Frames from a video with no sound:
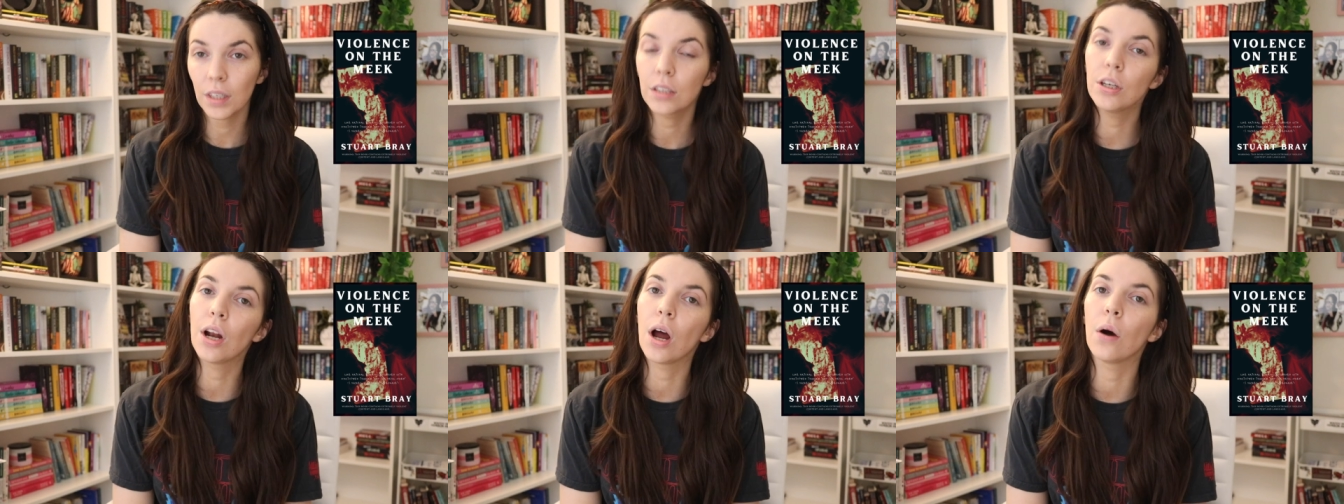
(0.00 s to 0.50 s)

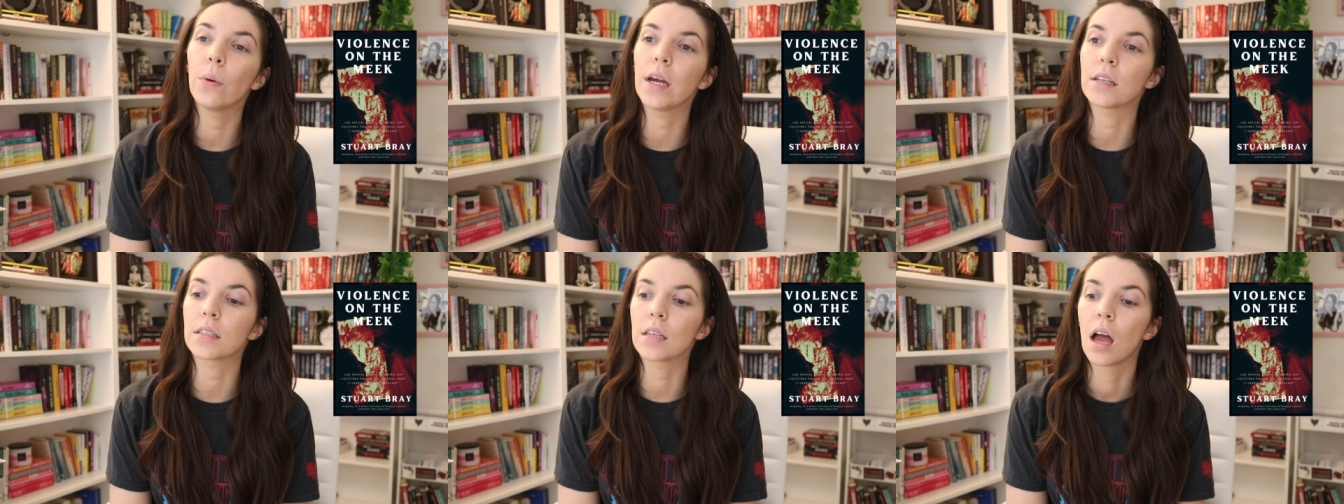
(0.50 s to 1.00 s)
You know,
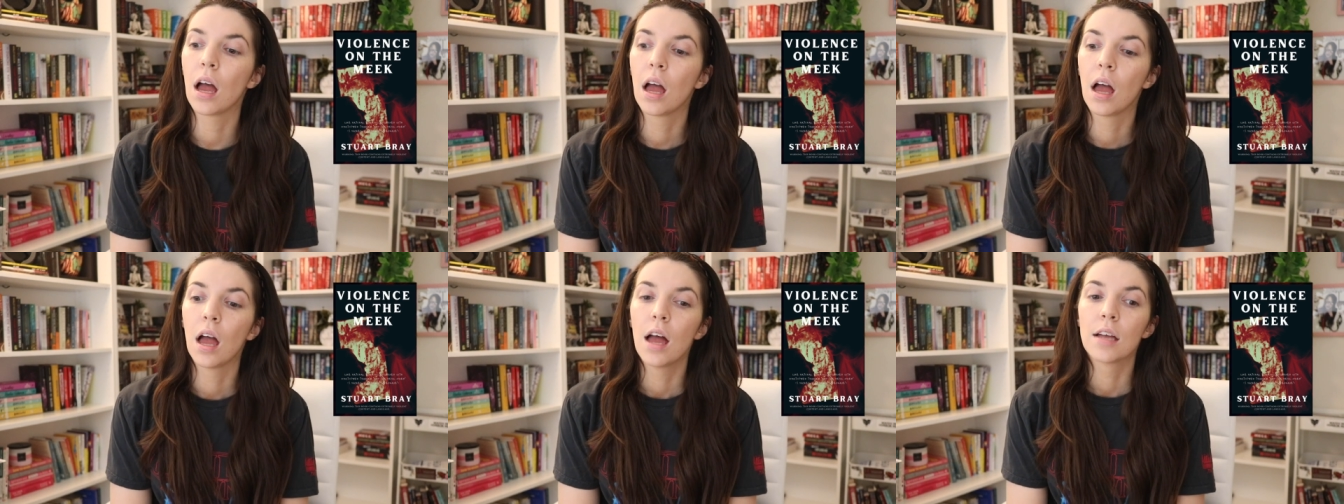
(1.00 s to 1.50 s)
it's
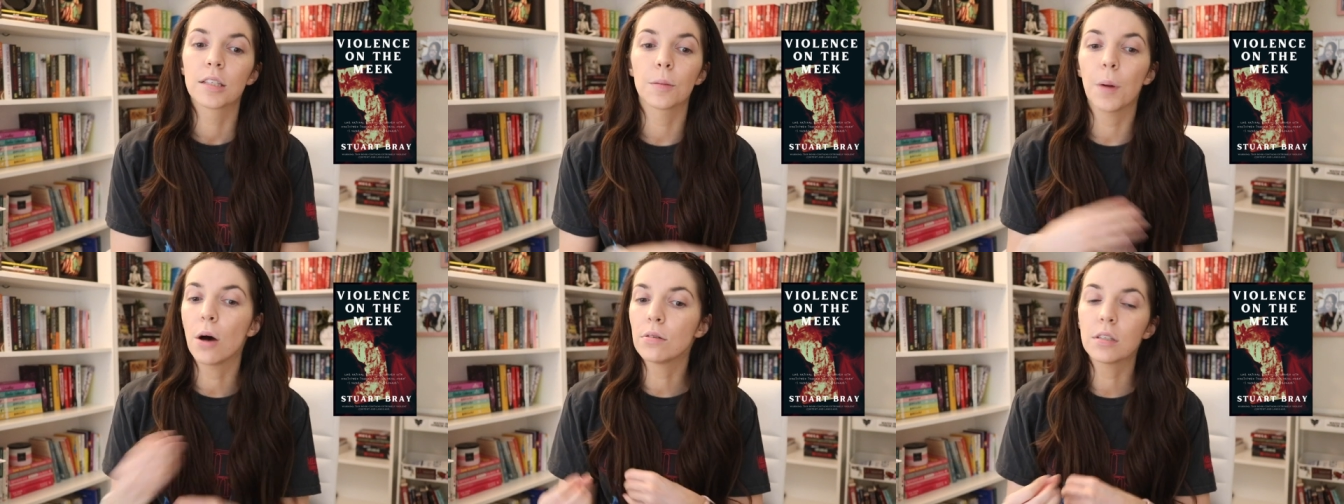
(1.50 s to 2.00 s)

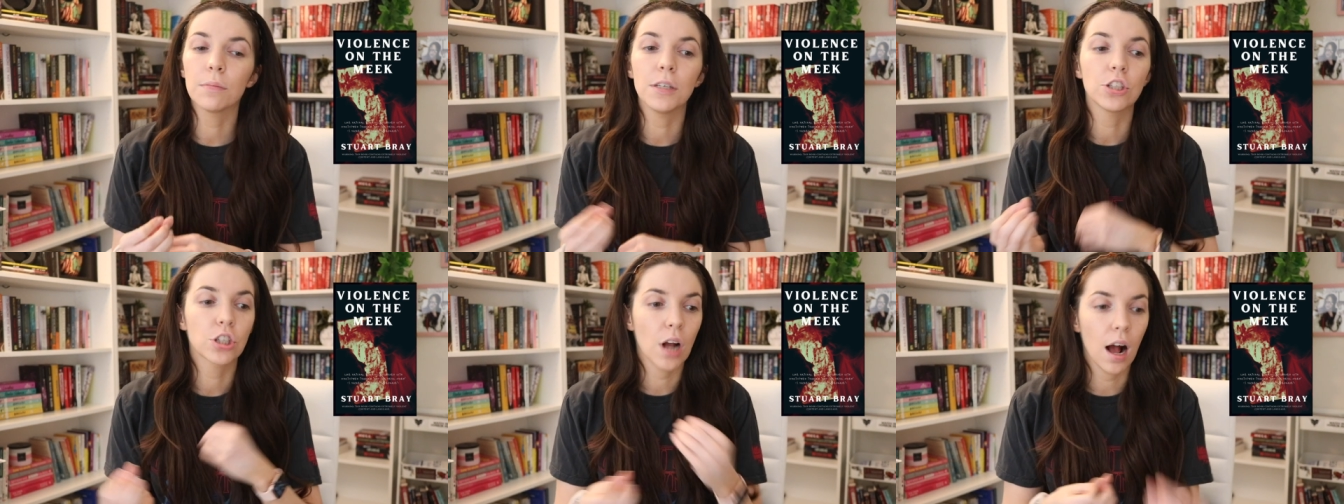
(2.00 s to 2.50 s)
supposed to
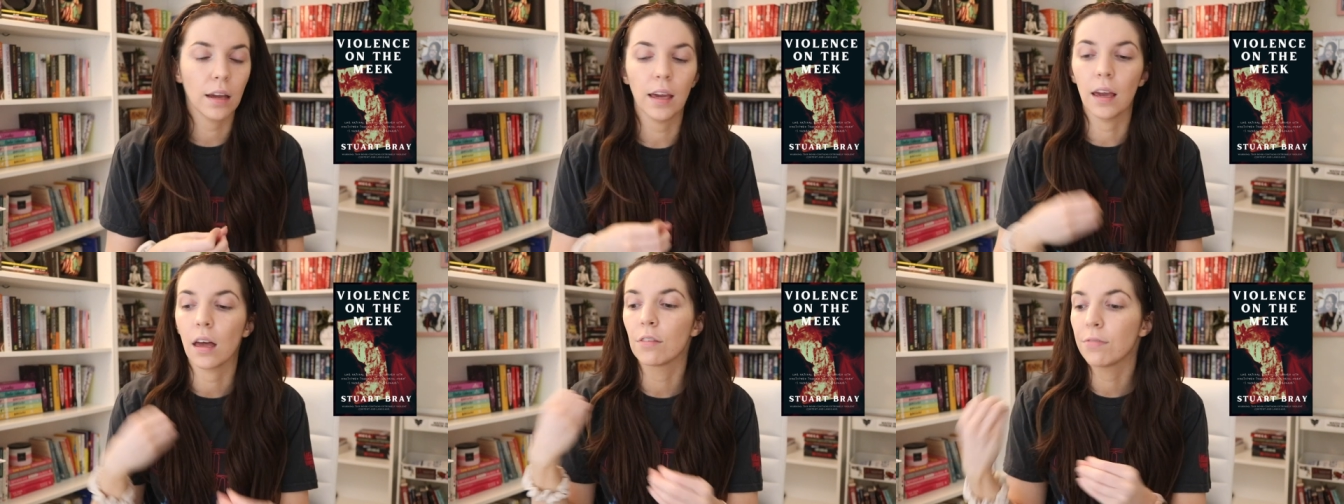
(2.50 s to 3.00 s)
be
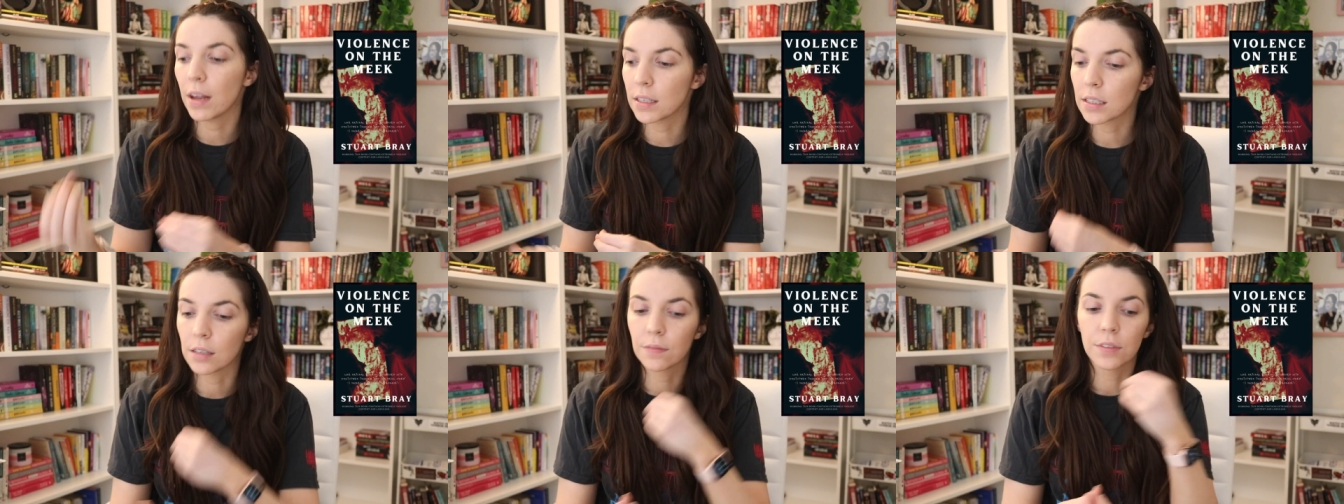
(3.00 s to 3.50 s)
shocking,
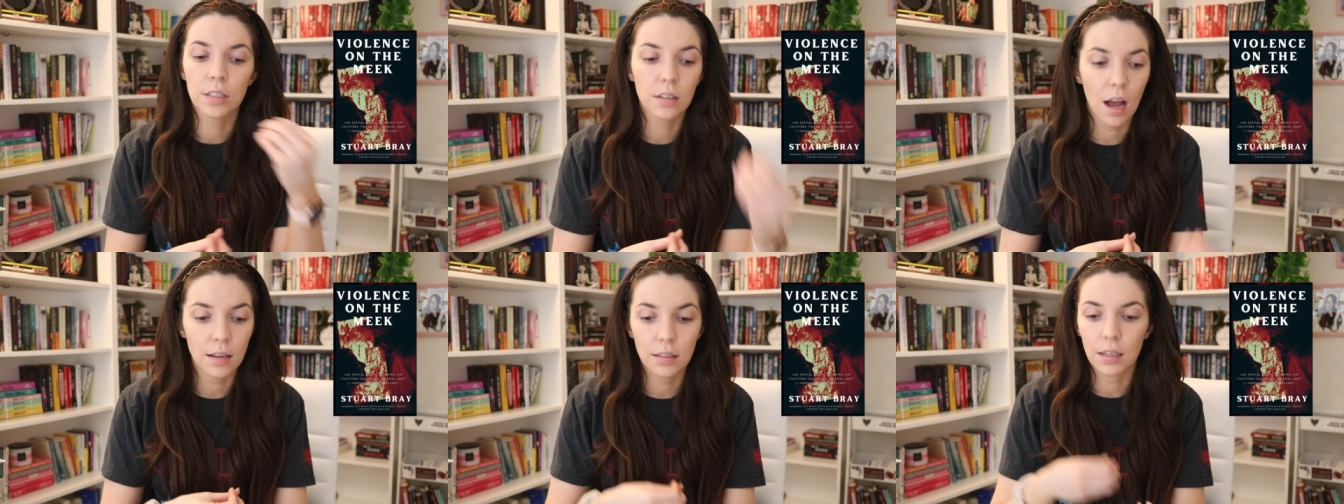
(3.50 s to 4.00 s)
offensive,
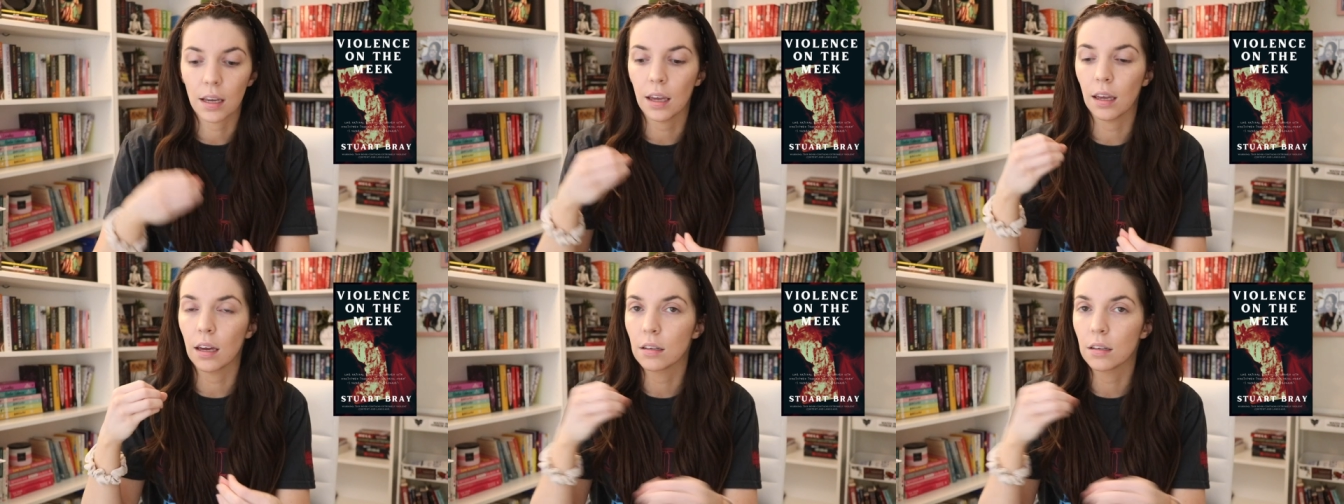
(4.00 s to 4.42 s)
disgusting,